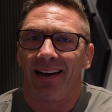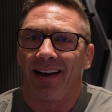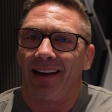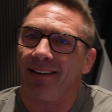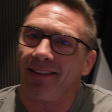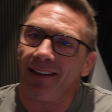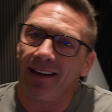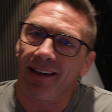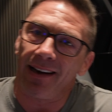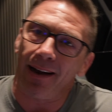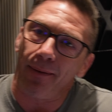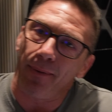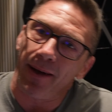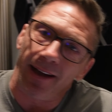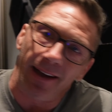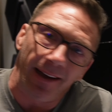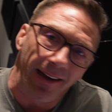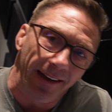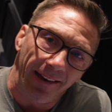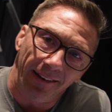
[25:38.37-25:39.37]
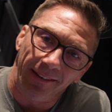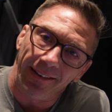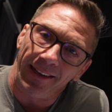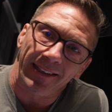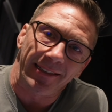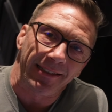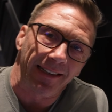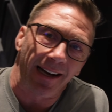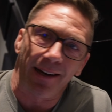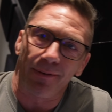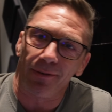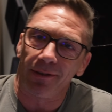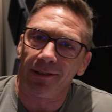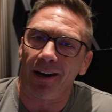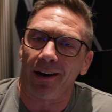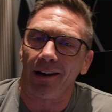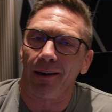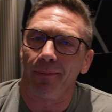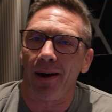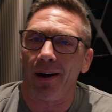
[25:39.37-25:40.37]
And then I may, next time
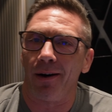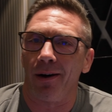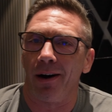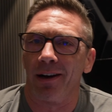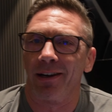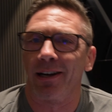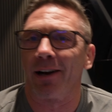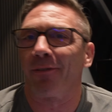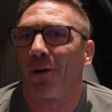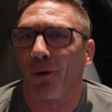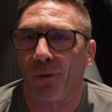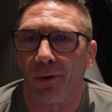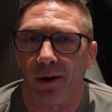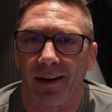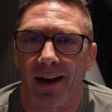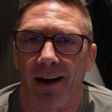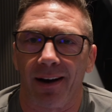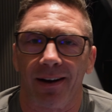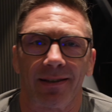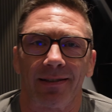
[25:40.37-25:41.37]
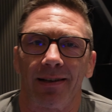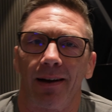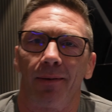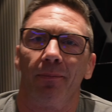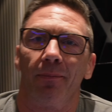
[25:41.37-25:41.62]
talk about a different workout, because